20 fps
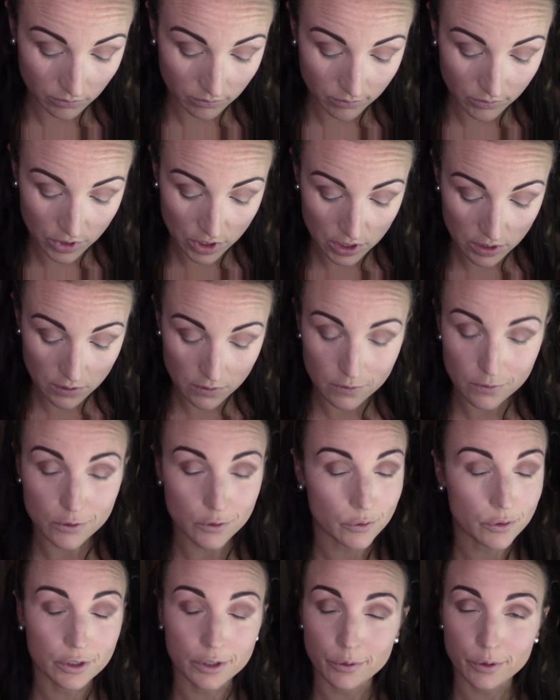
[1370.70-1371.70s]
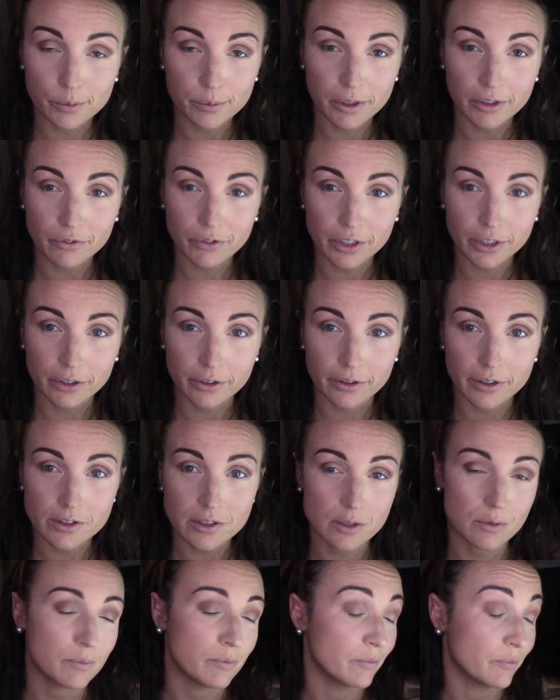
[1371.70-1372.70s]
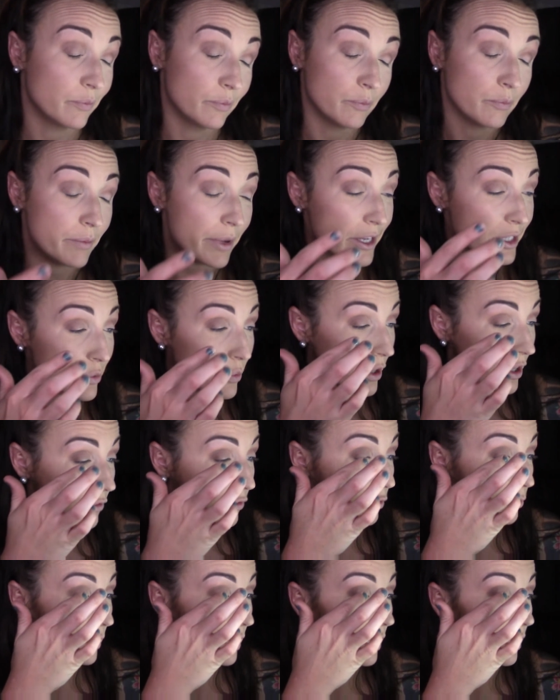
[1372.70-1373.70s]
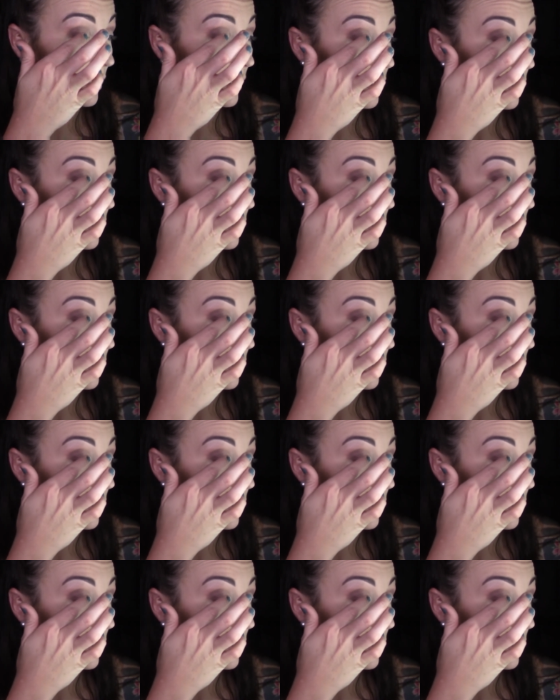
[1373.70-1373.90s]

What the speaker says: I'm just doing it with my finger. That's the best way for me.